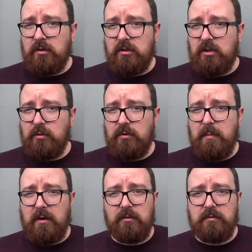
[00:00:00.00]
and curing
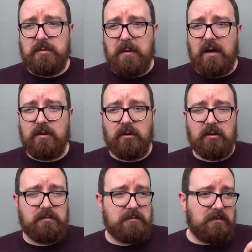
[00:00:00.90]
my own
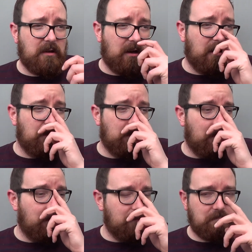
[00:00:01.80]
tobacco. Um,
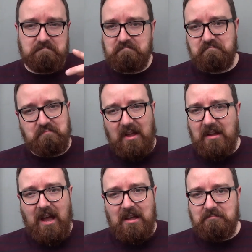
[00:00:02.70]

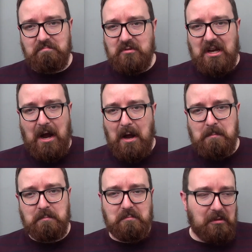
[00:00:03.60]
again, time,
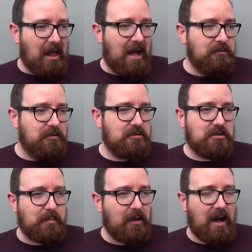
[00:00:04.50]
land,
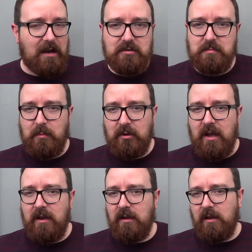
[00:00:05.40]
supplies,
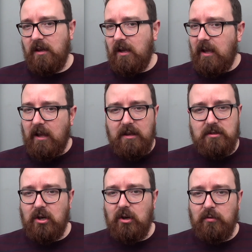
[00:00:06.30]
money.
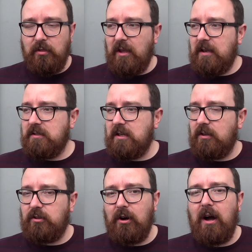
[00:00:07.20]
It's all things
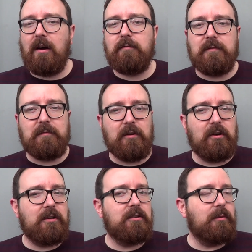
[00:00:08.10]
I don't have to
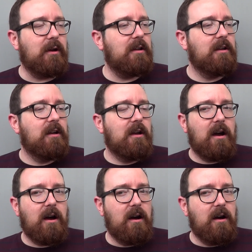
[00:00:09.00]
float into it.
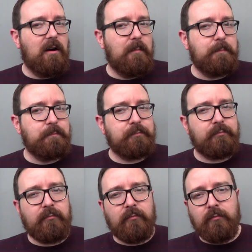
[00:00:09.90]
Um,
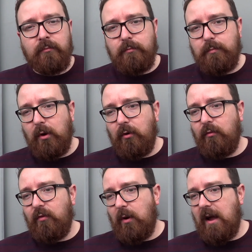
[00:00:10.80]

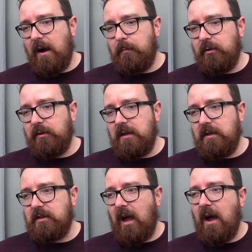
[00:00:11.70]
but the way I'm doing it
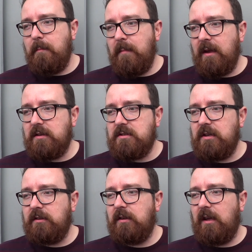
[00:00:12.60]
is I'm
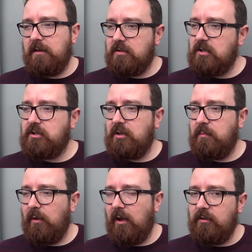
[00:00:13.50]
mixing
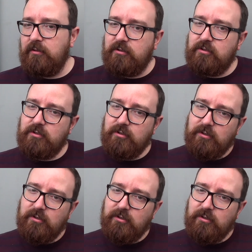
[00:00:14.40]
existing blends,